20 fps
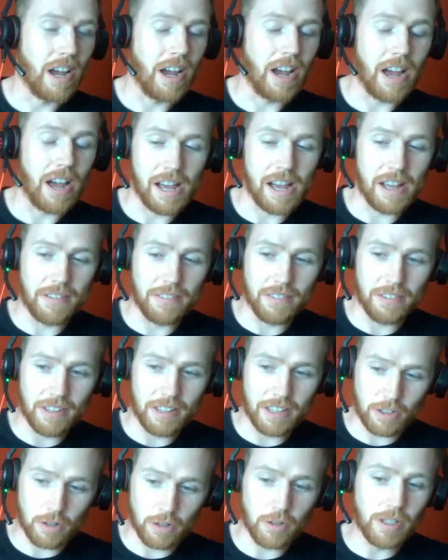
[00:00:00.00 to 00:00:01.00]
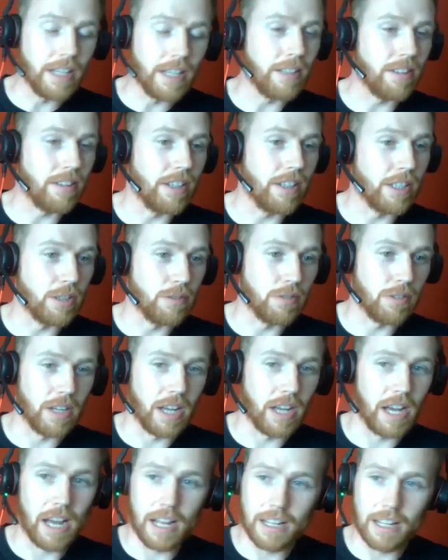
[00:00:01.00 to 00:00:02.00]
And a good LinkedIn is for
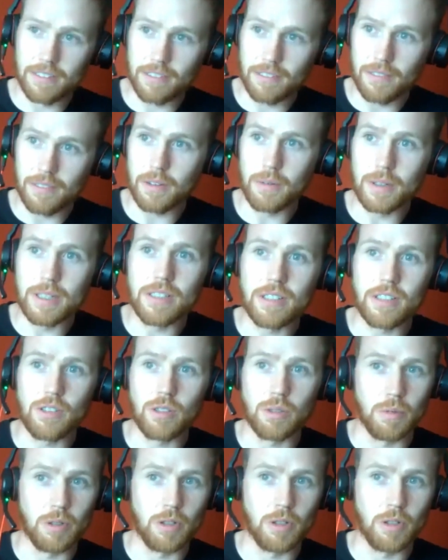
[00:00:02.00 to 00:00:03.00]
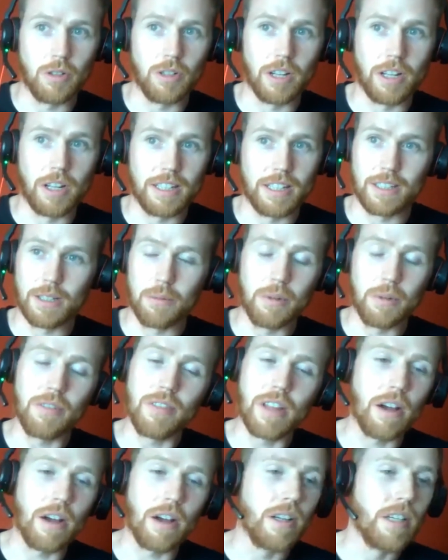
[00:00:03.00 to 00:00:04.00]
that. And we see someone good on LinkedIn. We've
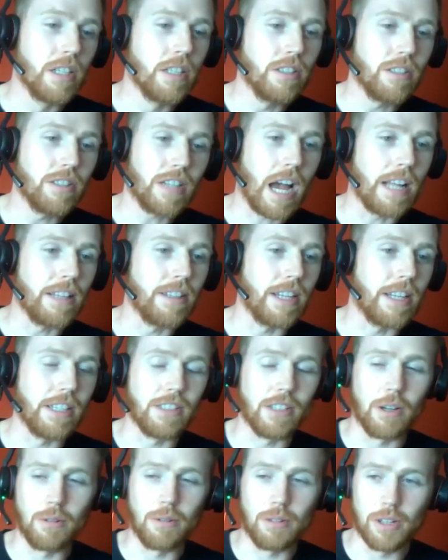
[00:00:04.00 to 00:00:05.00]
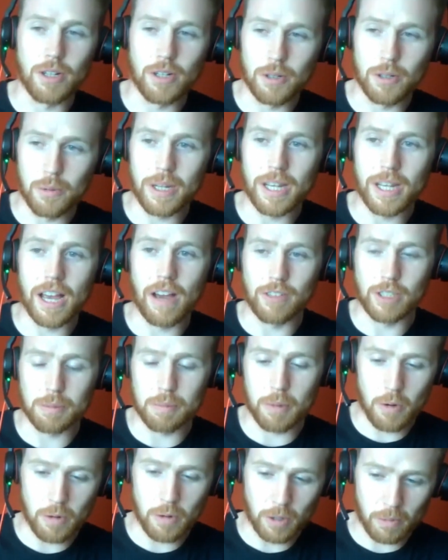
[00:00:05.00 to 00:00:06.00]
now candidates out there who we haven't
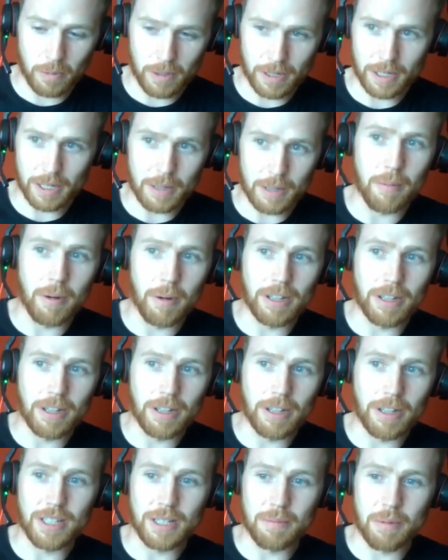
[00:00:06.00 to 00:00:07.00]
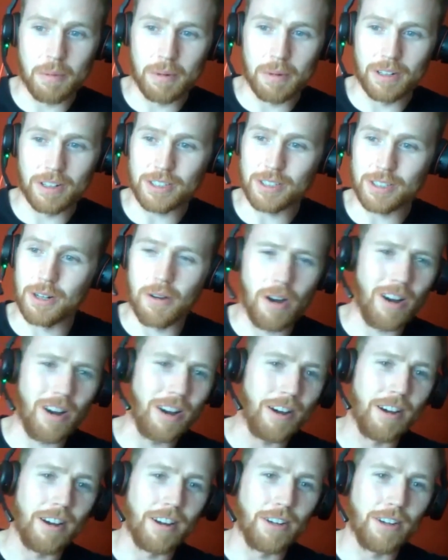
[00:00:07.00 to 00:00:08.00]
spoken with in my team, and we're like, you know,
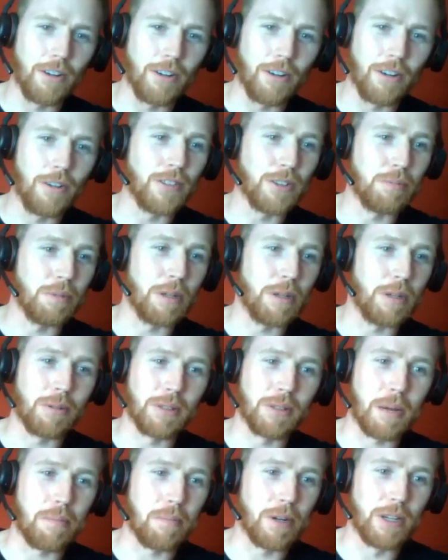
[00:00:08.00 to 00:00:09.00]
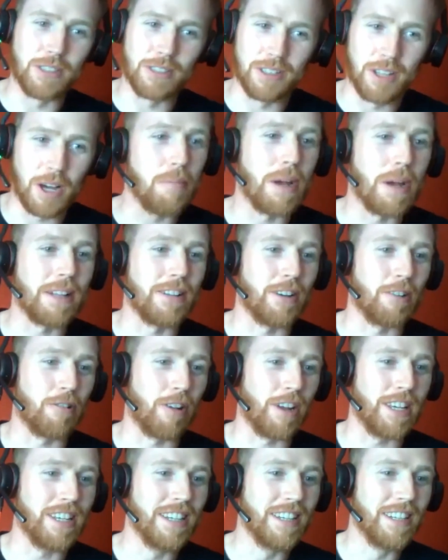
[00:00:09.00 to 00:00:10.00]
I'd love to speak with that person. I bet they're
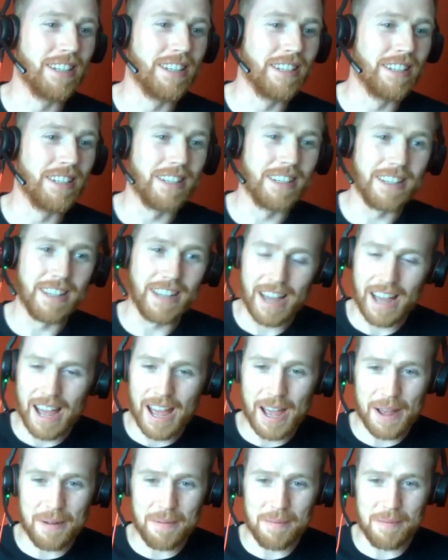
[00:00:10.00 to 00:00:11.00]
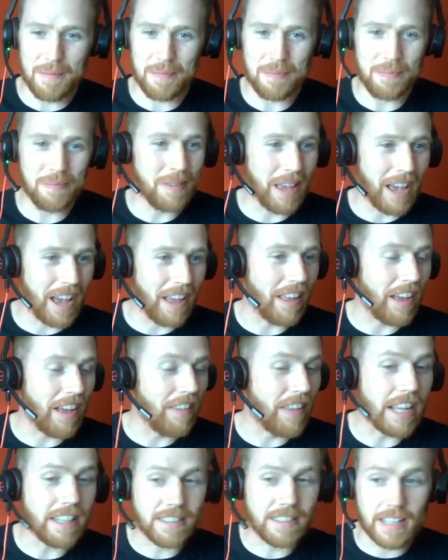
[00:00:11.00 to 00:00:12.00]
great. Um, and,
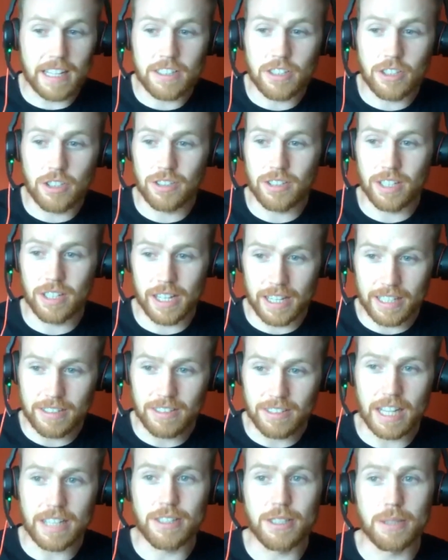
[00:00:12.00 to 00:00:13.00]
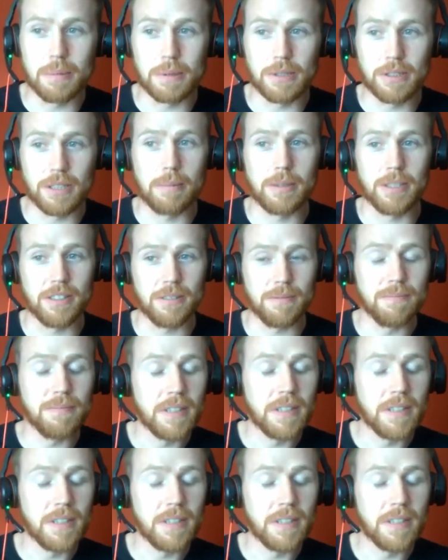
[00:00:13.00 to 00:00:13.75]
and that that's just it. It sets a perception.